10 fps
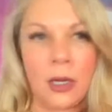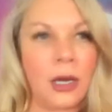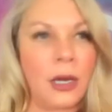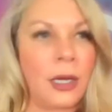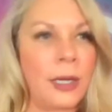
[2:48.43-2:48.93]

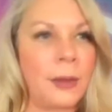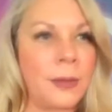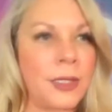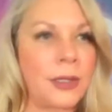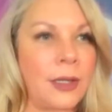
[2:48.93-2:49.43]

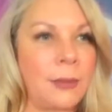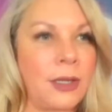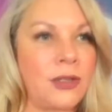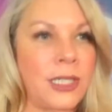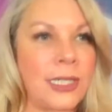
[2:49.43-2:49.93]
So let
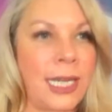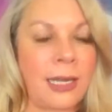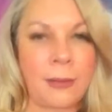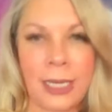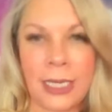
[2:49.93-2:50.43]
me just take
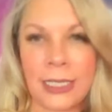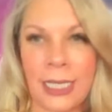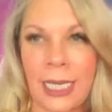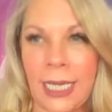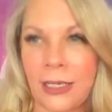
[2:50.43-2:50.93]
a minute to
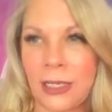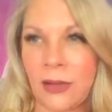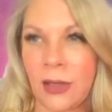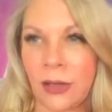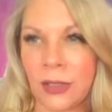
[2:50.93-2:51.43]
get to
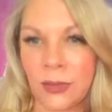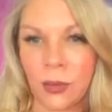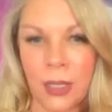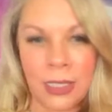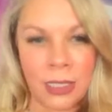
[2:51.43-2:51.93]
those
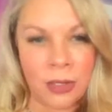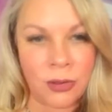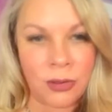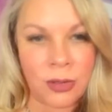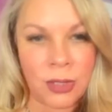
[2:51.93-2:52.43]

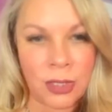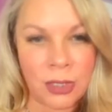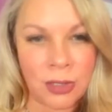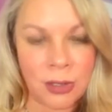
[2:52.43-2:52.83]
windows.